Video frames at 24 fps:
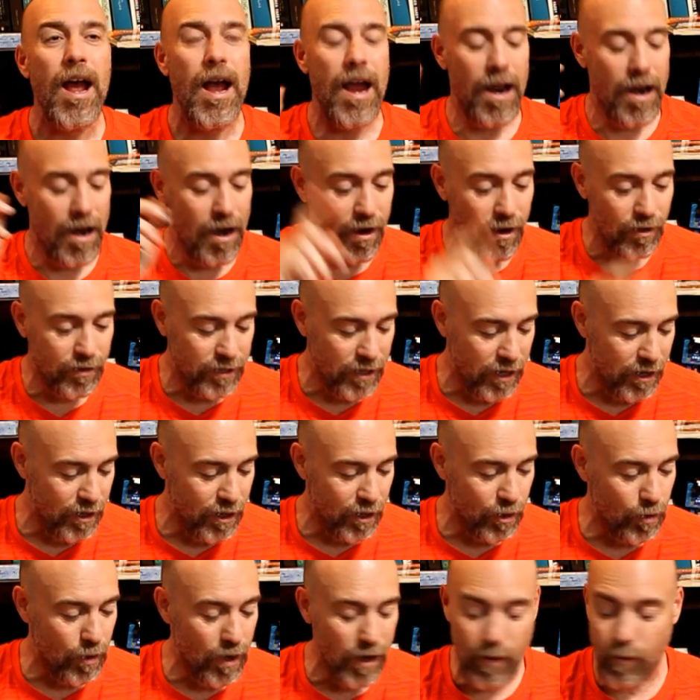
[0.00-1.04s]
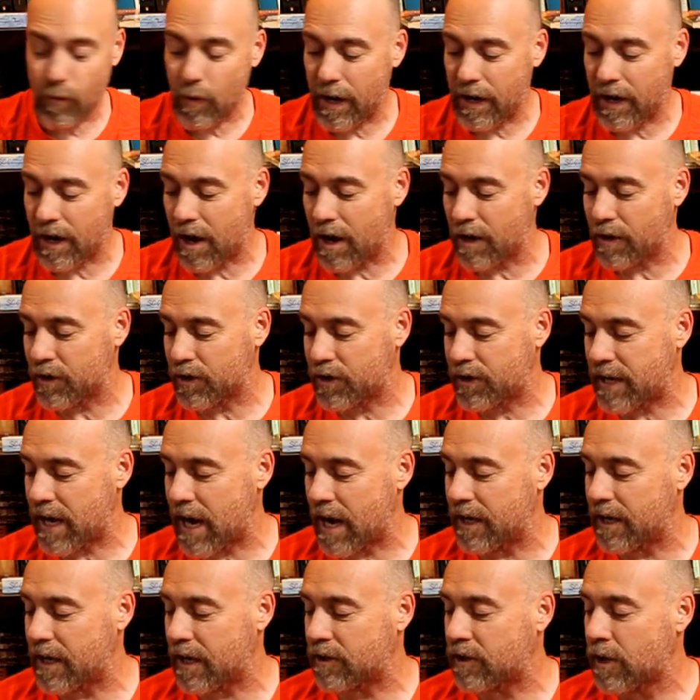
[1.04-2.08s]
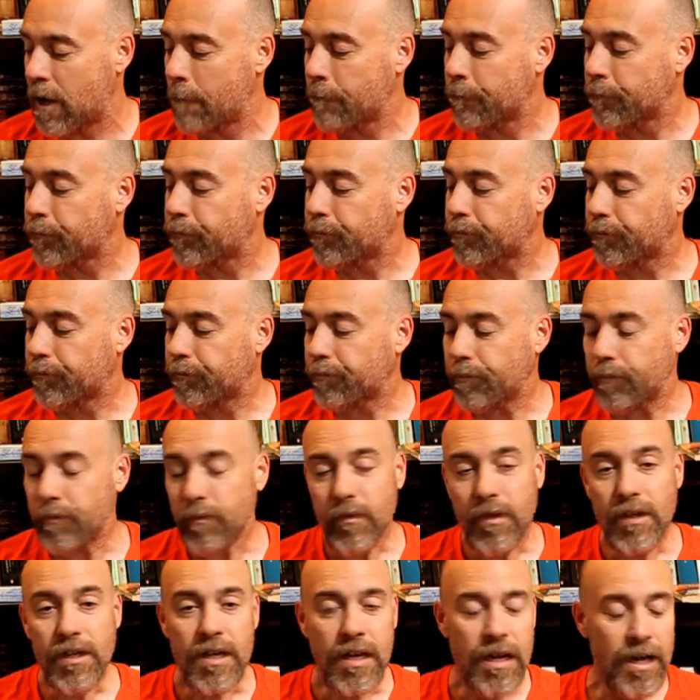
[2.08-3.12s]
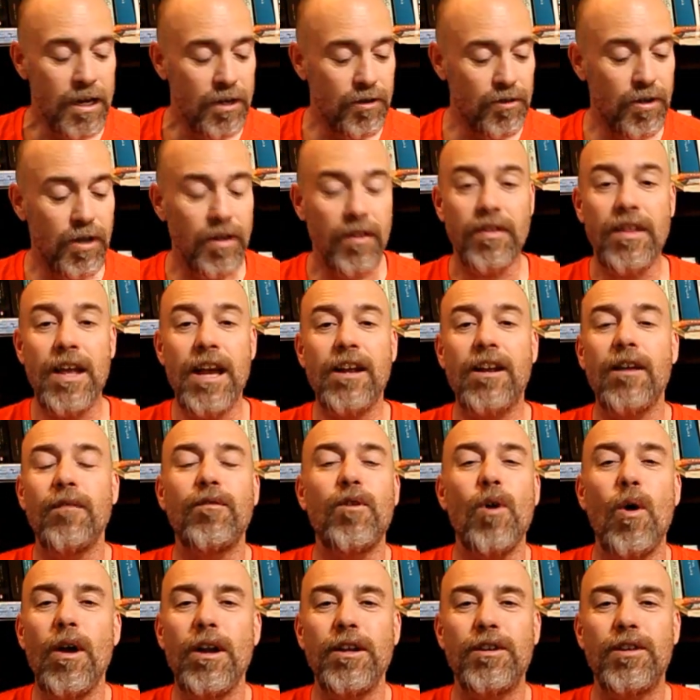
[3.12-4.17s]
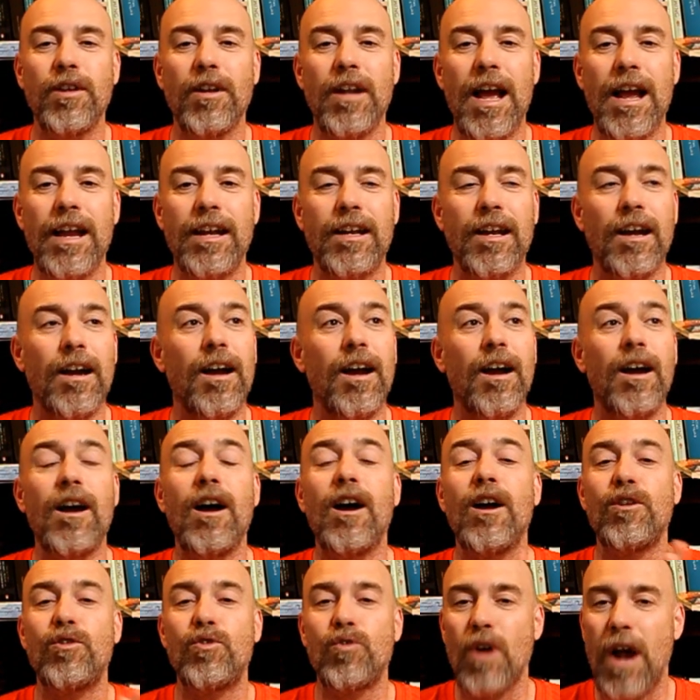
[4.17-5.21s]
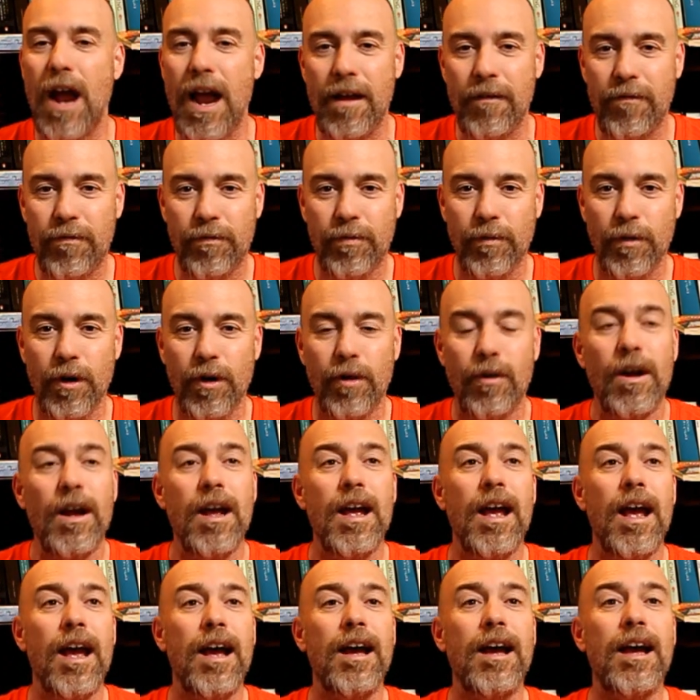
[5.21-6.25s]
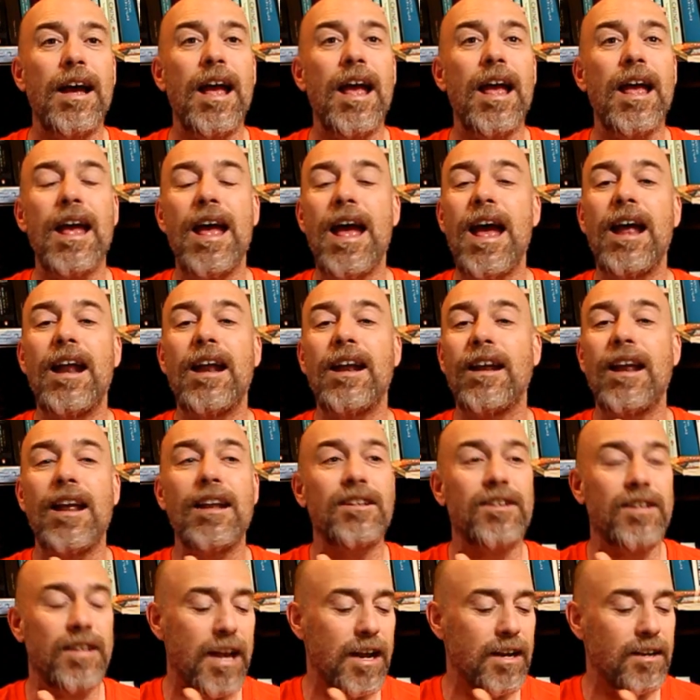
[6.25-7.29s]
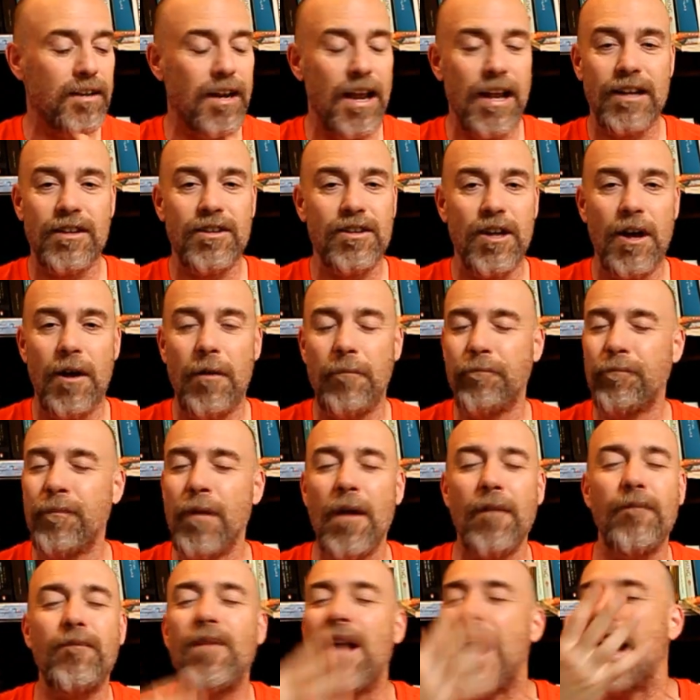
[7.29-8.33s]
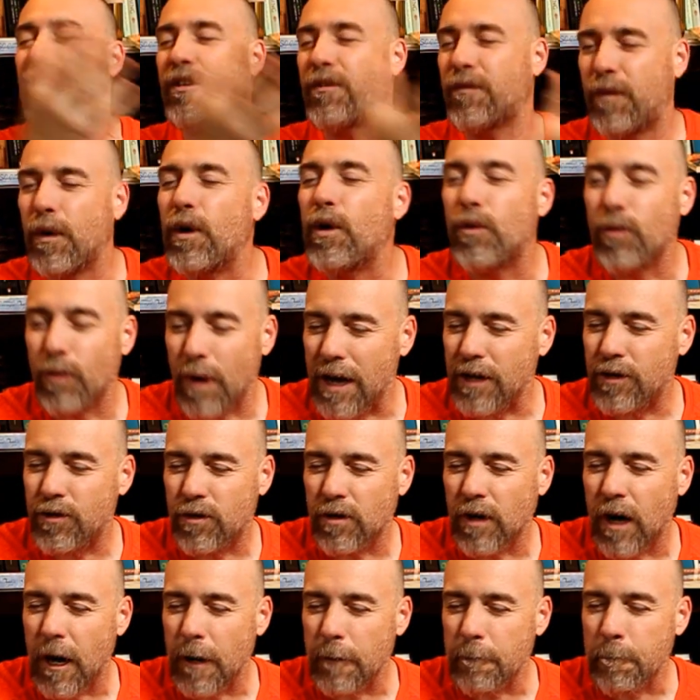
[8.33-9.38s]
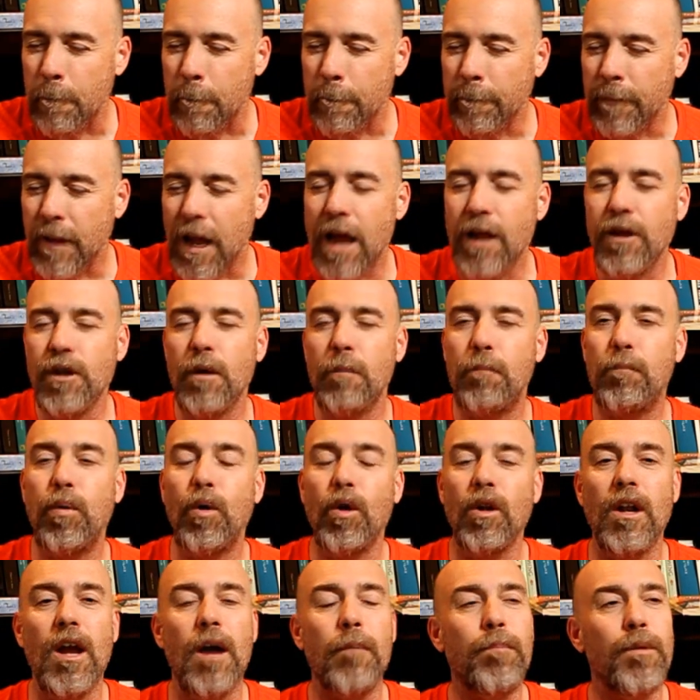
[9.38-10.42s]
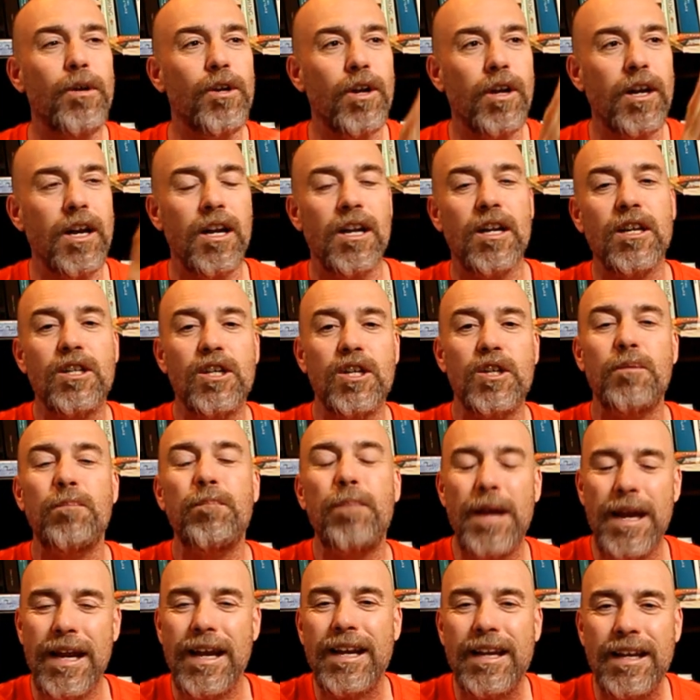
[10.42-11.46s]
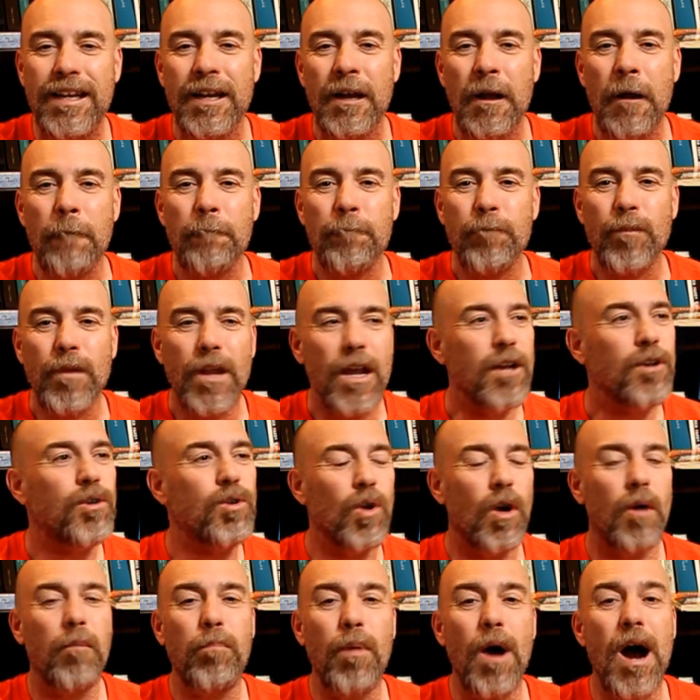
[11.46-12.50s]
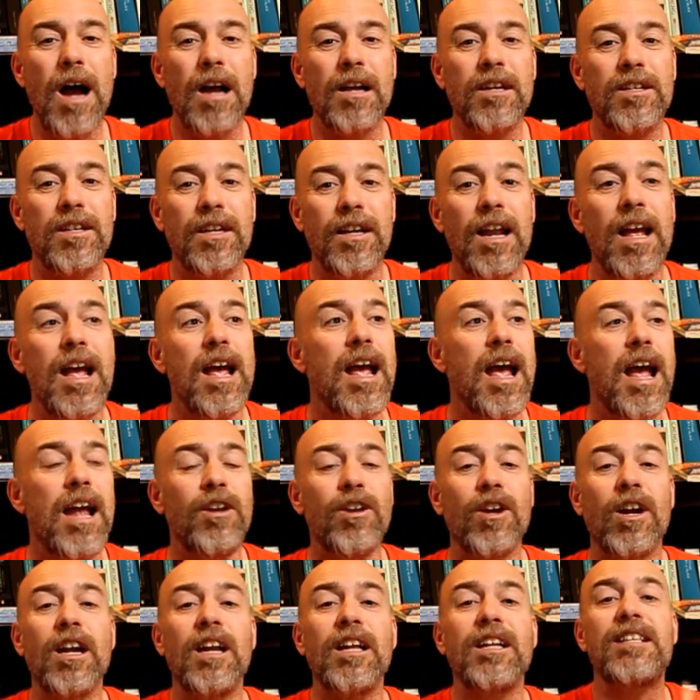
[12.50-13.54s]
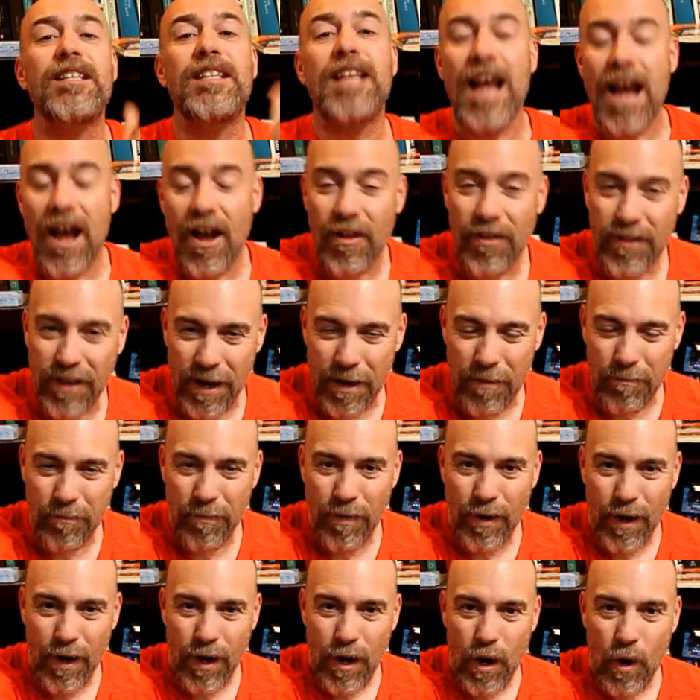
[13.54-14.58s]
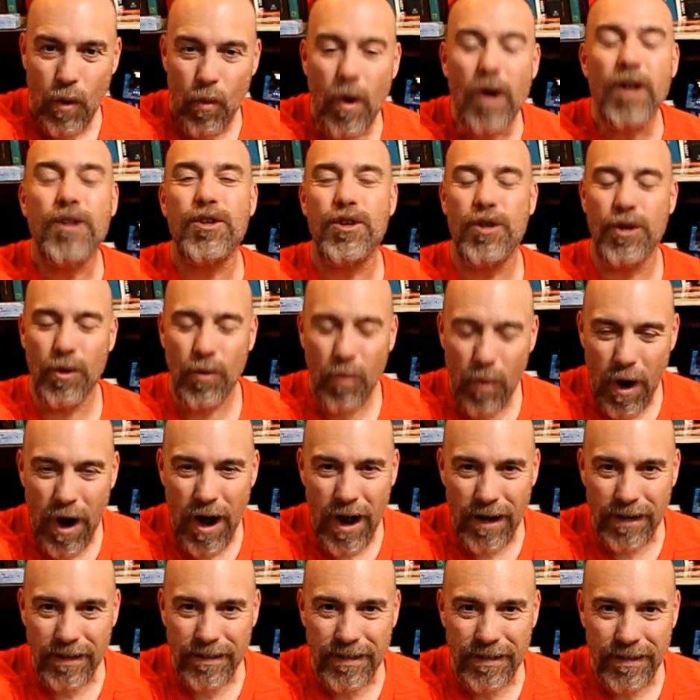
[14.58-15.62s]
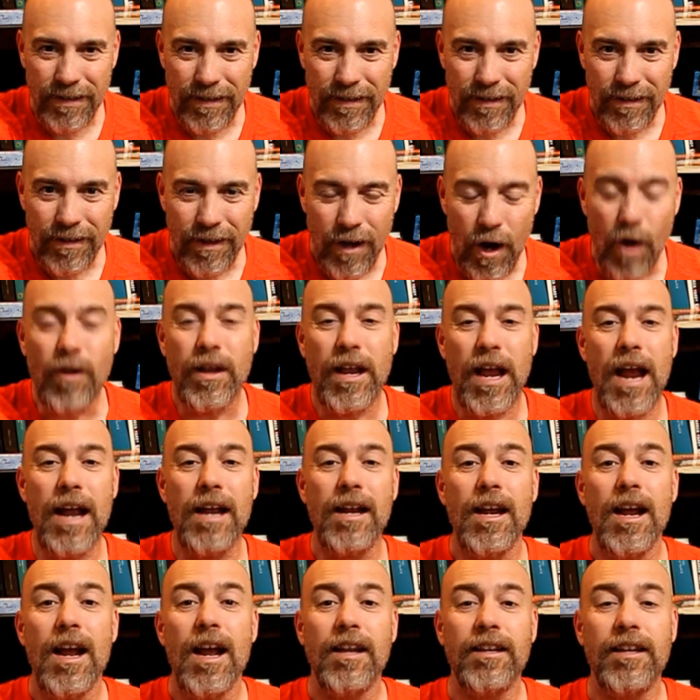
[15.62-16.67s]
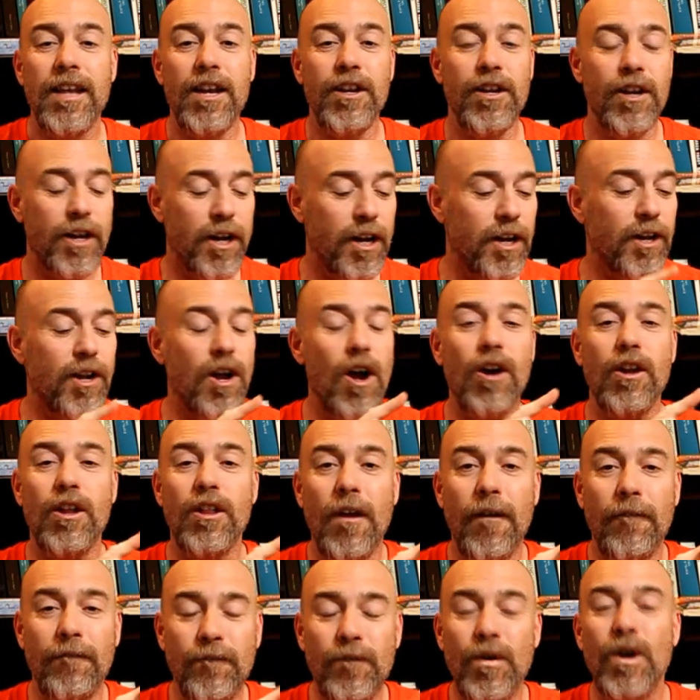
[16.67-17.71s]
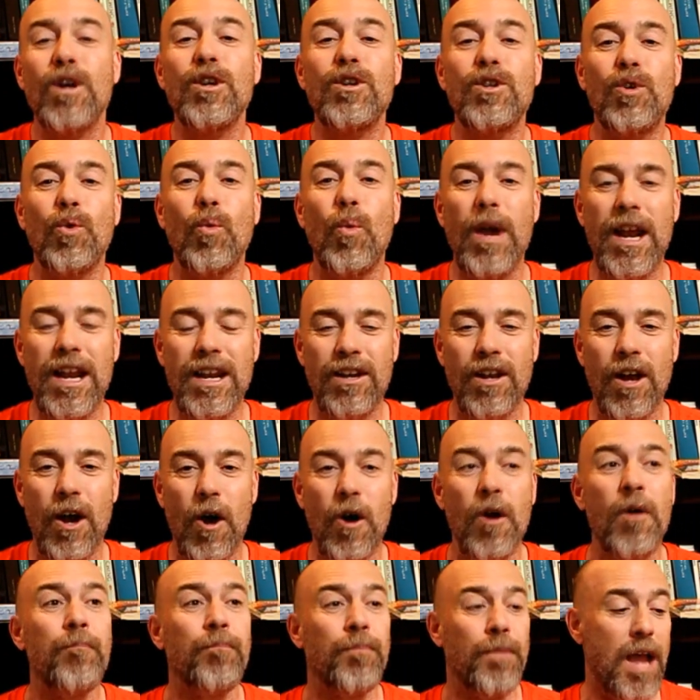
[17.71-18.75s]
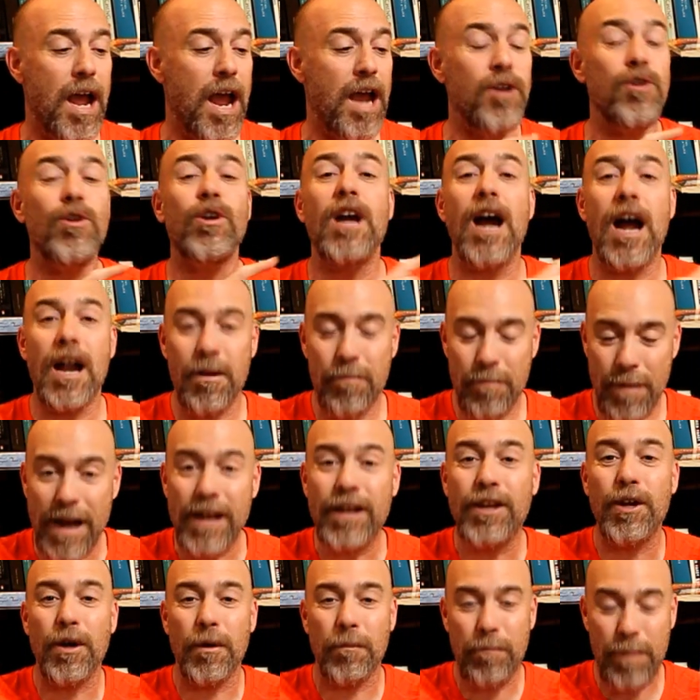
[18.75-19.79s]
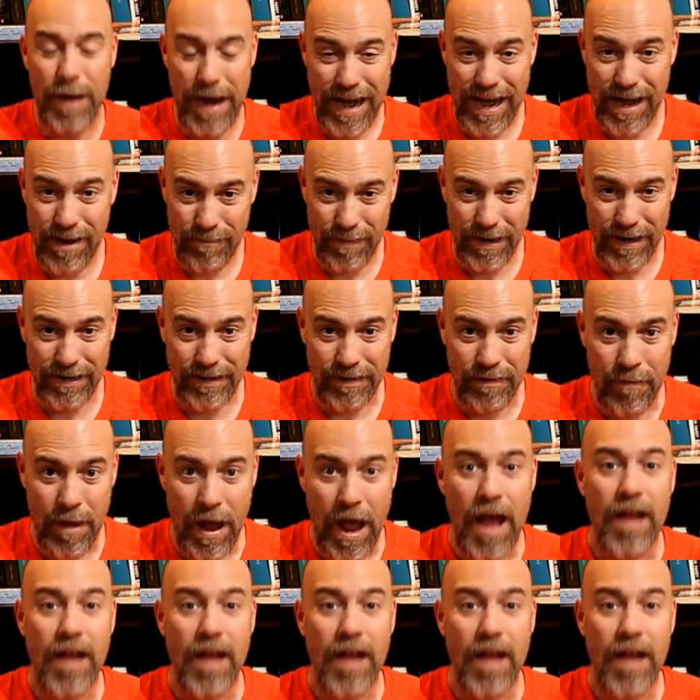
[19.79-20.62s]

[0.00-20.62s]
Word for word: And I'll tell you a great way to understand this is think of going to like a, a drive-through at, at, at say like some fast food restaurant and you pull up and you're going to speak into a box and, and you're going to tell them what you want. Okay? Then you're going to go to the first window and you got to make your payment.